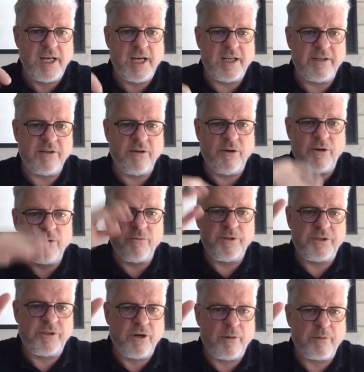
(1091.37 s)
and a hole
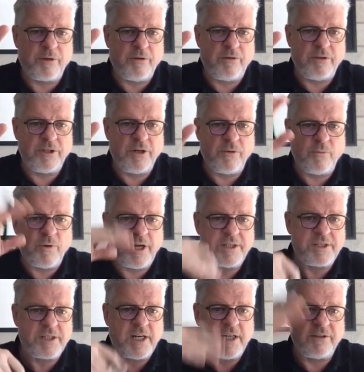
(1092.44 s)
with copper only on one
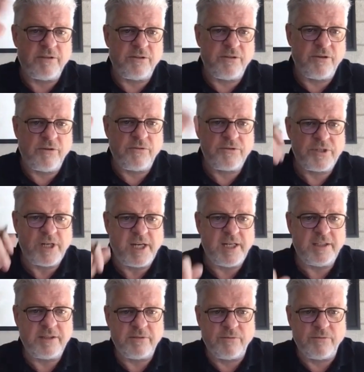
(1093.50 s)
side or no side